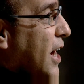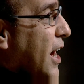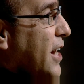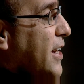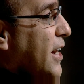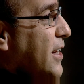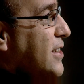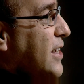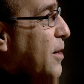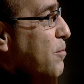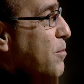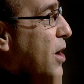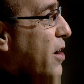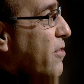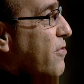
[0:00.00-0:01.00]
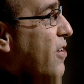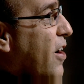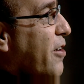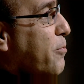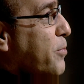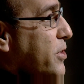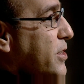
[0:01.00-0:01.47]
and then take my
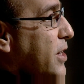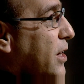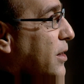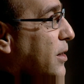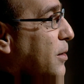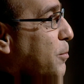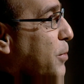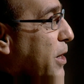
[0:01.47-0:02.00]
5% and